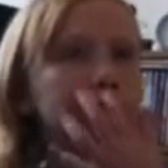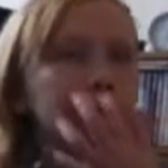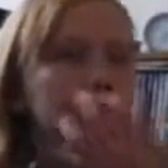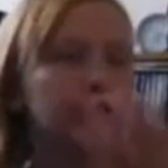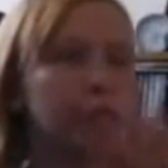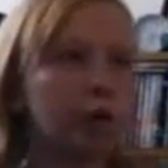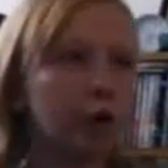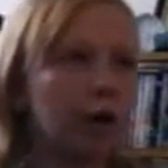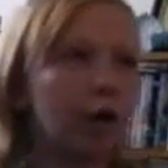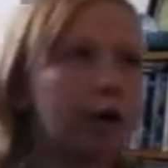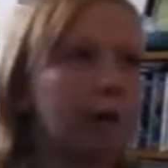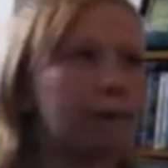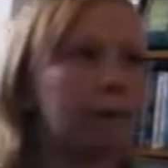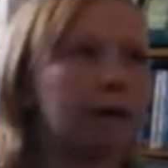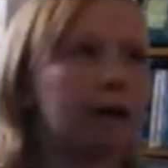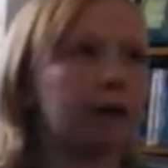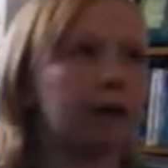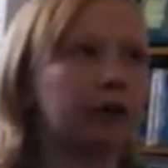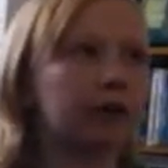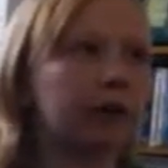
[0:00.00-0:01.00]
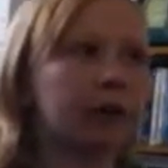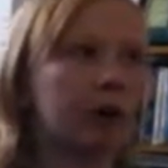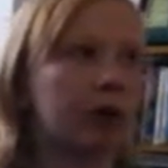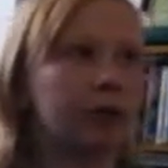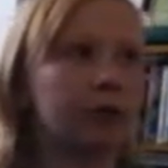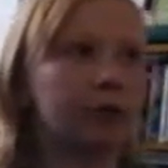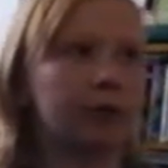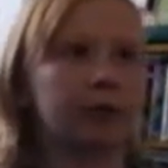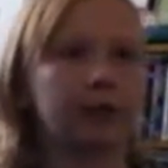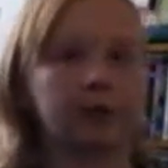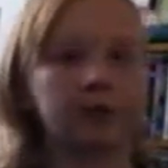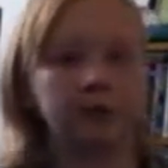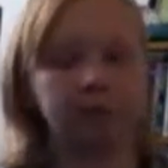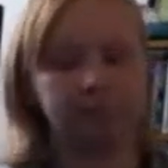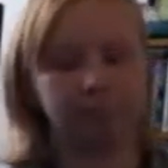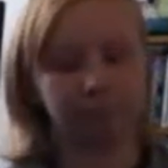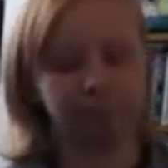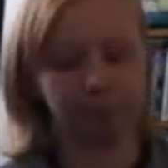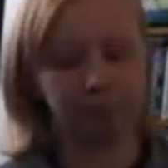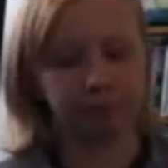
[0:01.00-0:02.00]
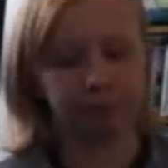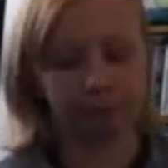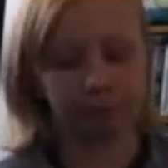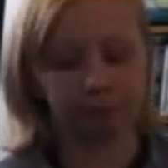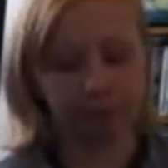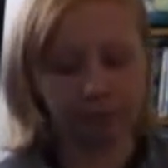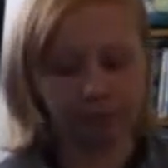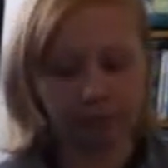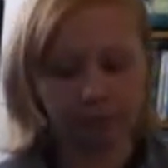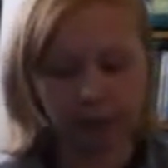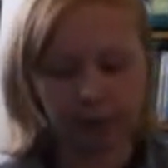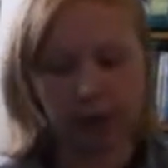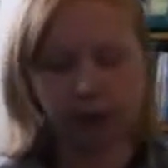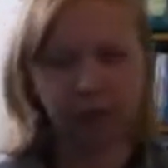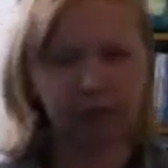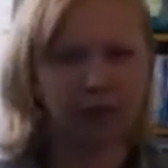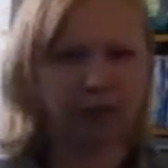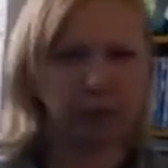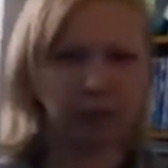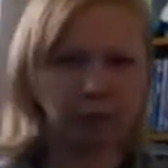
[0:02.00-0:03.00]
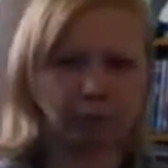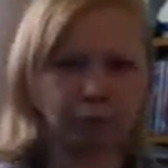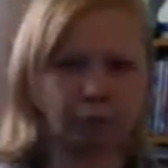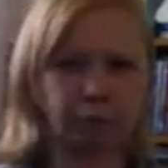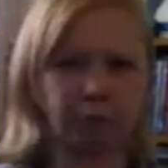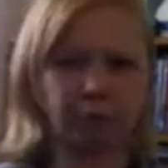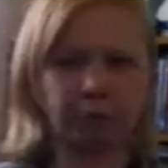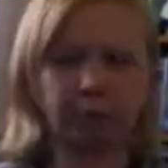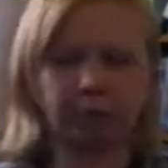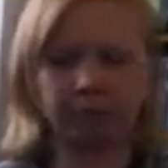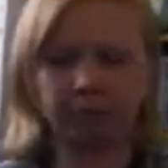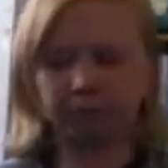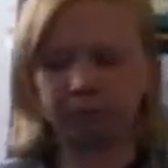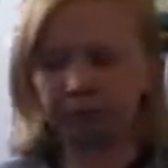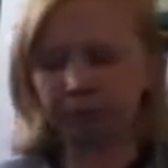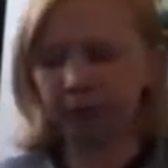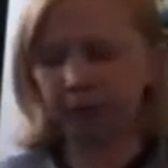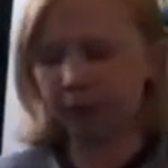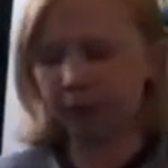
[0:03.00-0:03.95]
I'm too hot in bed, I can't sleep. I've had that problem.